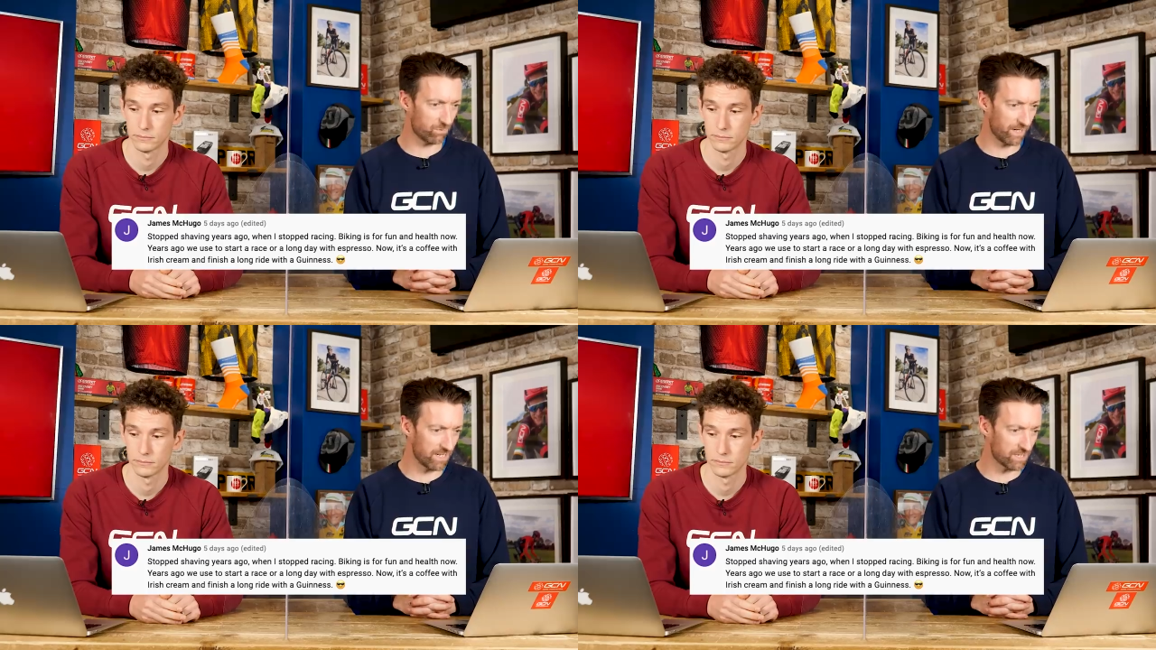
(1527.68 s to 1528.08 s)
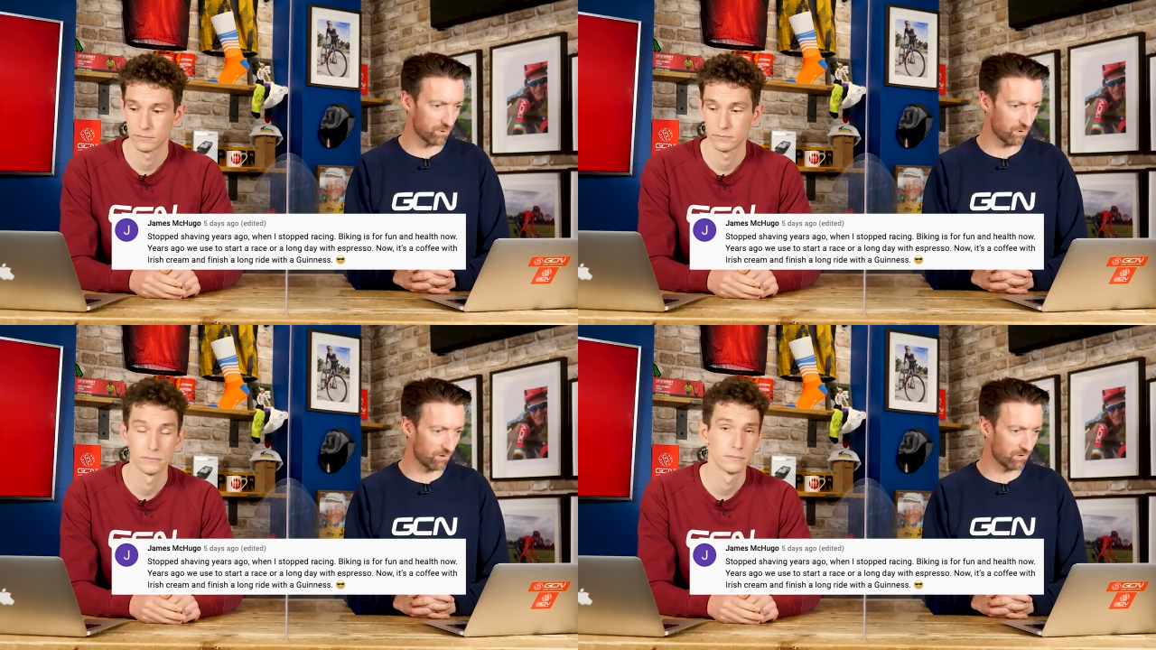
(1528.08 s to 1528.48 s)
Speaker 1: a race
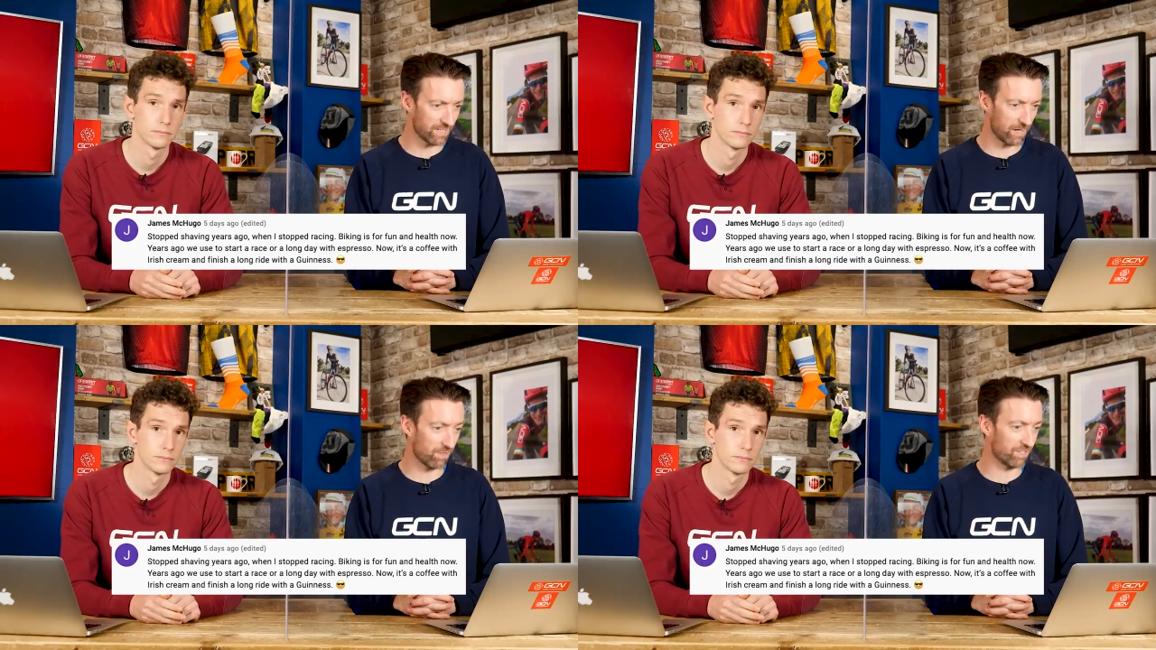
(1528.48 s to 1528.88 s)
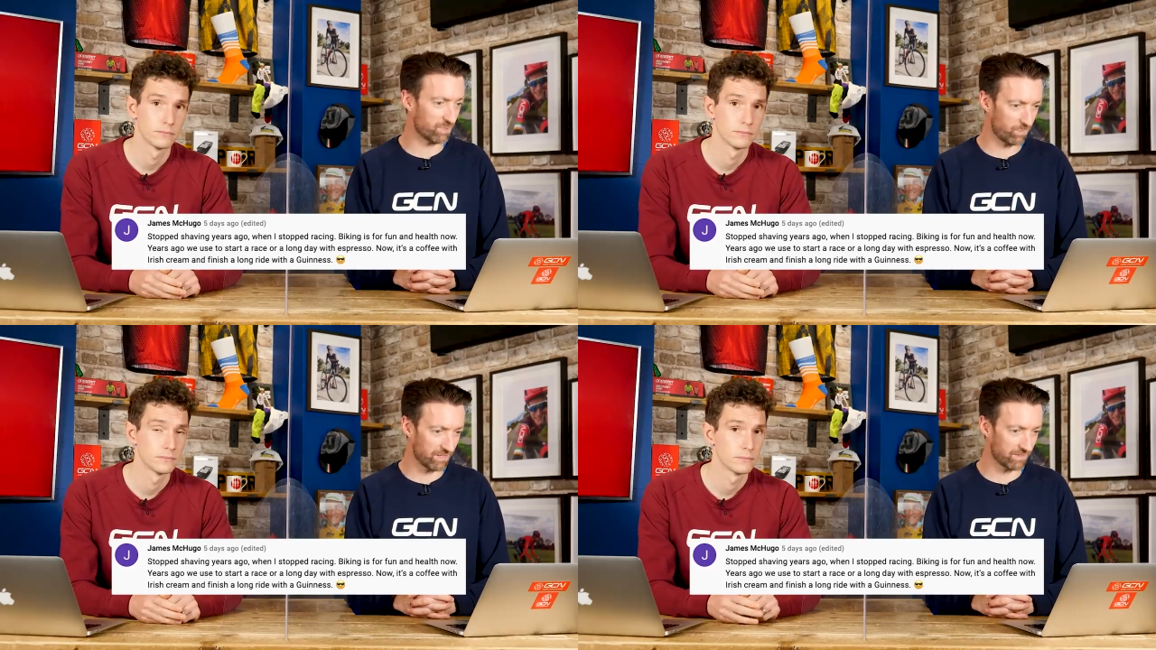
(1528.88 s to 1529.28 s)
or a long day with an
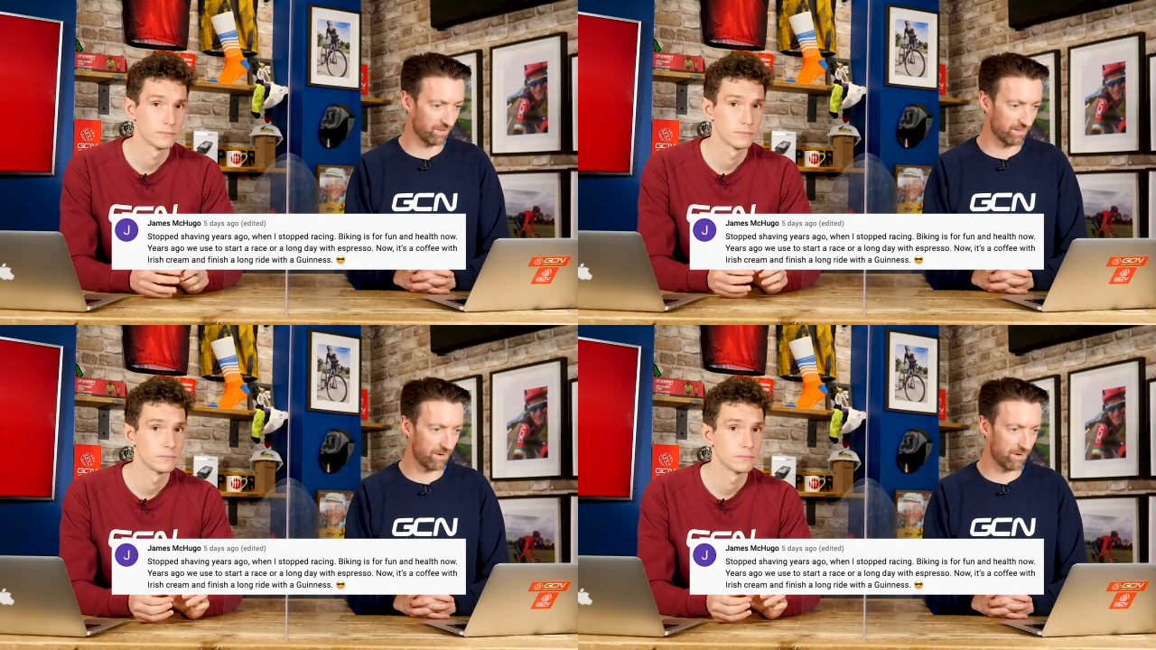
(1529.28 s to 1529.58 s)
espresso.